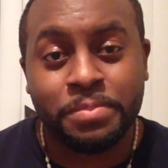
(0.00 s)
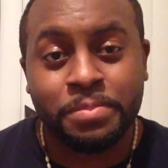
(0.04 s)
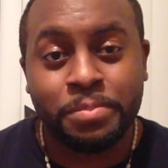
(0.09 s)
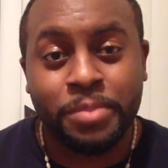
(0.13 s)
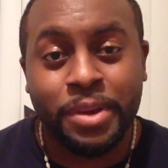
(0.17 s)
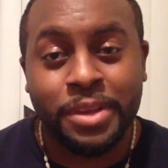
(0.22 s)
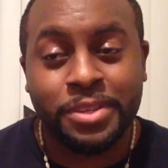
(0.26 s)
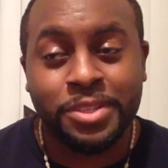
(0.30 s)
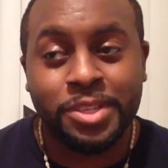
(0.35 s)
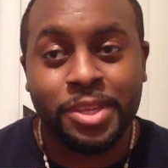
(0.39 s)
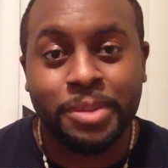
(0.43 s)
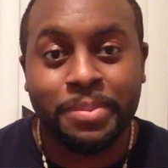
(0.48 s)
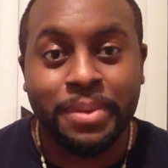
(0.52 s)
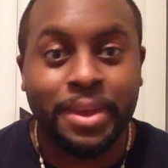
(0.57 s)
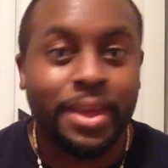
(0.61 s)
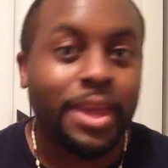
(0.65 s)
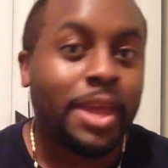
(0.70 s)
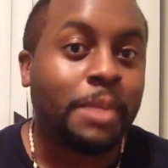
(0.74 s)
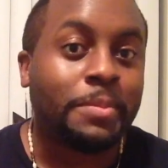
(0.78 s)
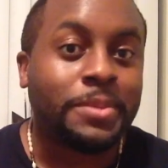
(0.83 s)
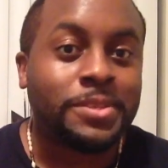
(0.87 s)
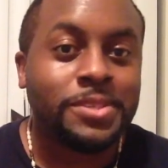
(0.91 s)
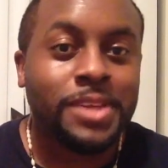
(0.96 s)
brought to you by
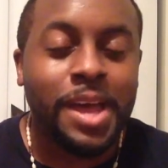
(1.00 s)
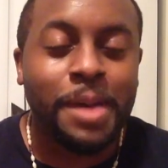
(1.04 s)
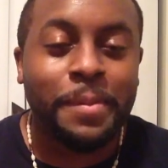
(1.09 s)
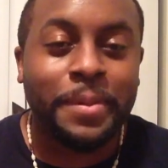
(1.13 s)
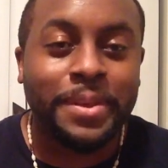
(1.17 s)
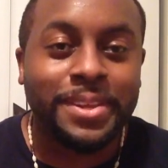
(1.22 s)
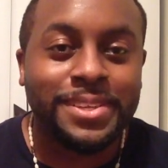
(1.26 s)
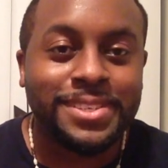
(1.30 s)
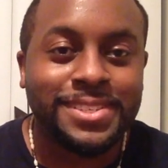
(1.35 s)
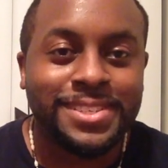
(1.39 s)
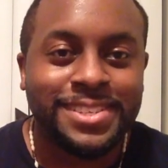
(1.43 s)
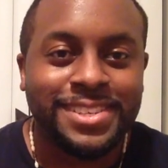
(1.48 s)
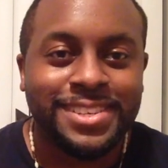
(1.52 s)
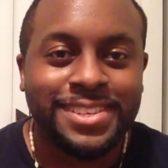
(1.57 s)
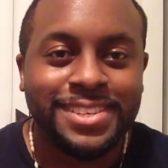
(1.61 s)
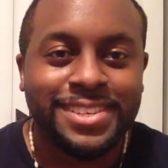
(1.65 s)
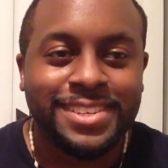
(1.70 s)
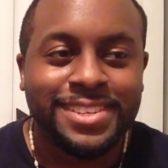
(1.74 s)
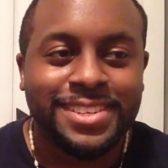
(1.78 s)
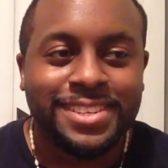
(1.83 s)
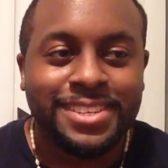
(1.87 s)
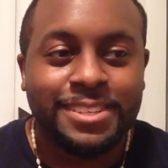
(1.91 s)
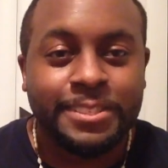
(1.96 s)
Image Comics.
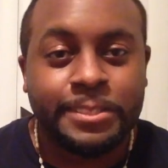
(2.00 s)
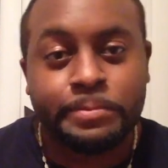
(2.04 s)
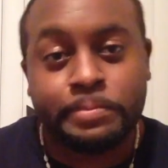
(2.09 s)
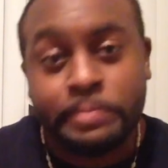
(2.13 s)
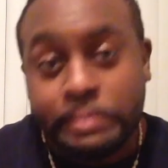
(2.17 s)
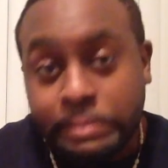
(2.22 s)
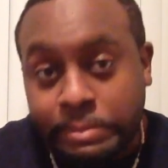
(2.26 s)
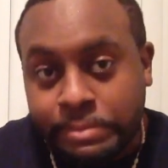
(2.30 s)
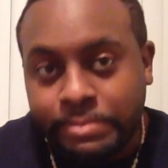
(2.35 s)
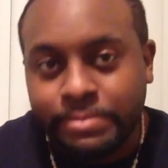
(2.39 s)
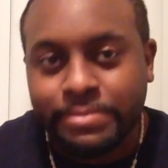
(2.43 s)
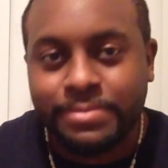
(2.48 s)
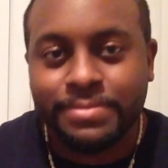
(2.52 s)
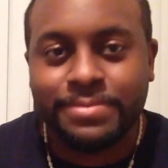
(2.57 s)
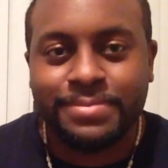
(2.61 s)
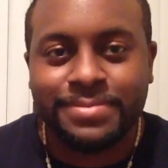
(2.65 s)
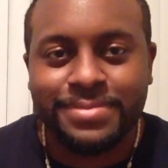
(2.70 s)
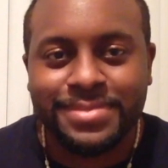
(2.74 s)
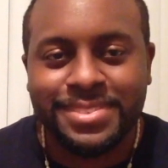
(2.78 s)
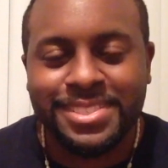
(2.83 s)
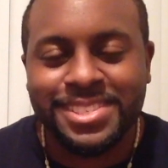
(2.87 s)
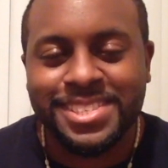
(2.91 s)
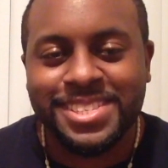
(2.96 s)

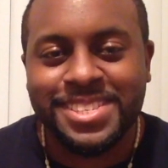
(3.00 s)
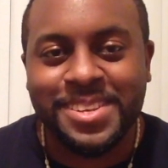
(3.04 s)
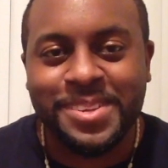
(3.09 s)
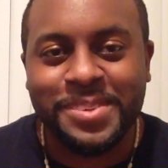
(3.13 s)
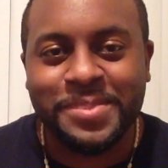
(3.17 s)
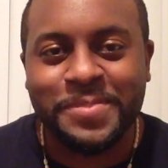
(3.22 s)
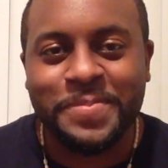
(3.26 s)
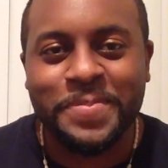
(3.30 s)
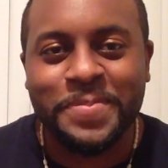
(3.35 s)
So,